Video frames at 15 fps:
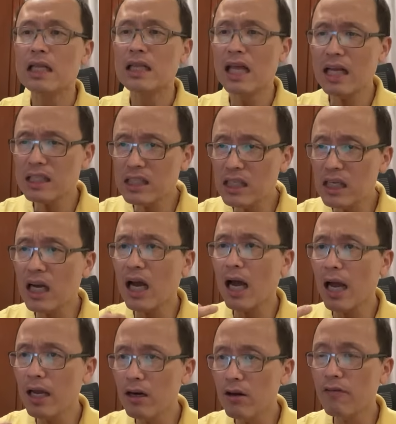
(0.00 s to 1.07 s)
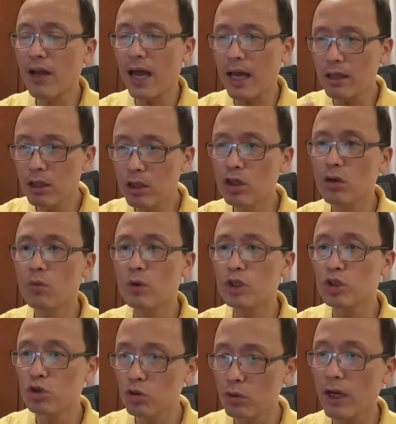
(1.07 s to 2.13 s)
That's the kind of attitude we
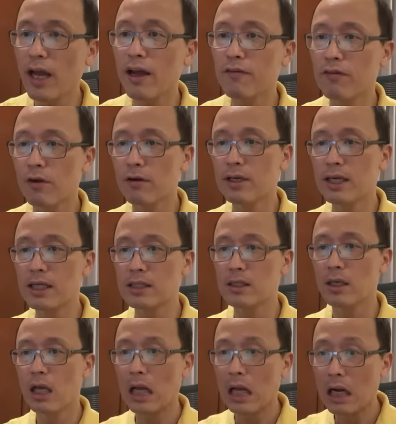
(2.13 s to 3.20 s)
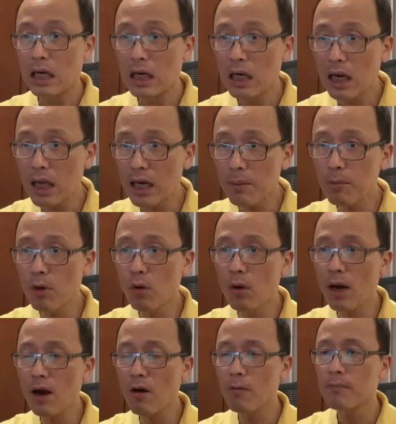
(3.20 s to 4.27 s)
should have for our kids. Let them go
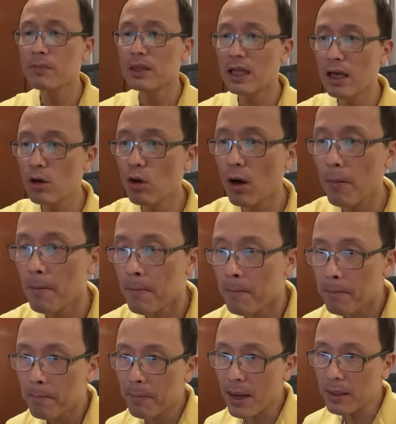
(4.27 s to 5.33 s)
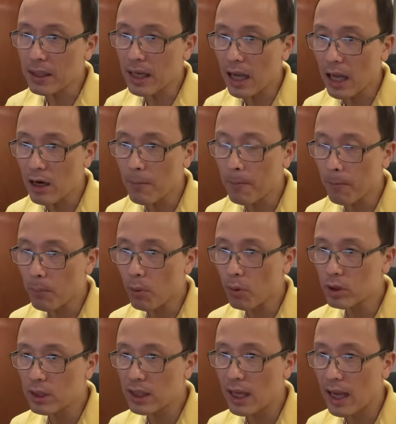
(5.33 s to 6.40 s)
out, but kind of
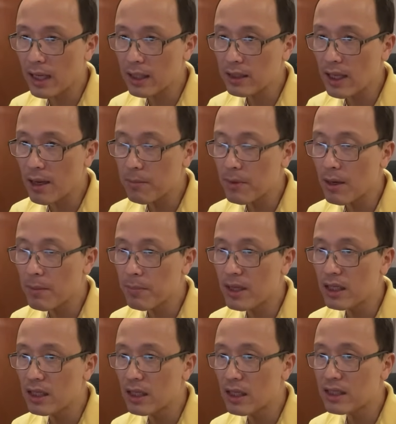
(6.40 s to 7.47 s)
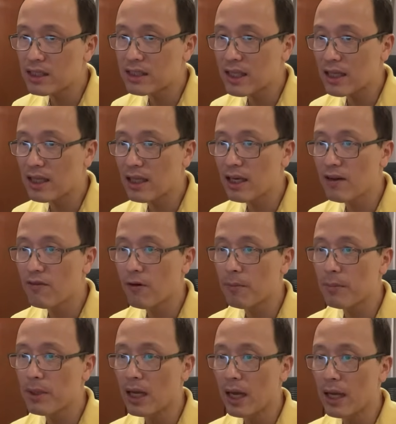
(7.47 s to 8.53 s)
protect them a bit subtly from
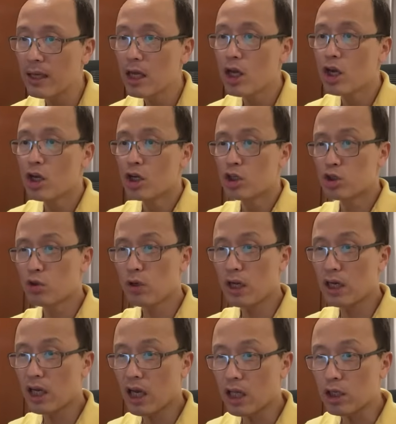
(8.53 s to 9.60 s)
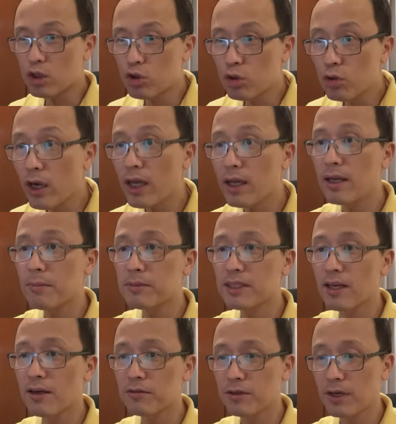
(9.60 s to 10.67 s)
behind so that they can train
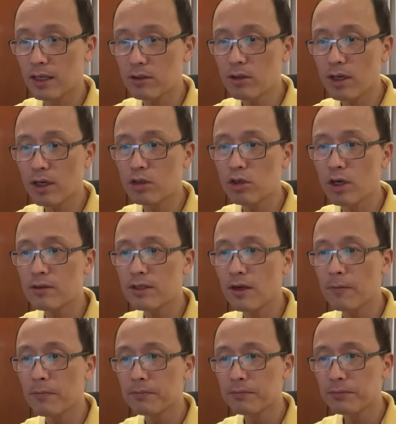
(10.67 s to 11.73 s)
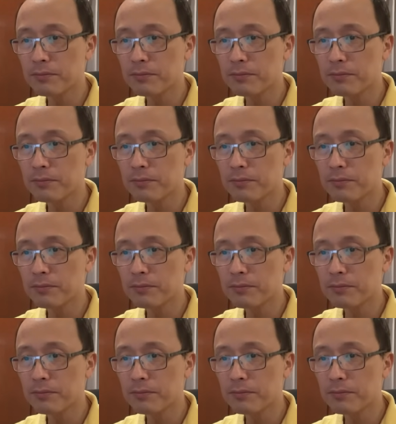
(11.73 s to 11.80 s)
themselves, right? So they can train themselves.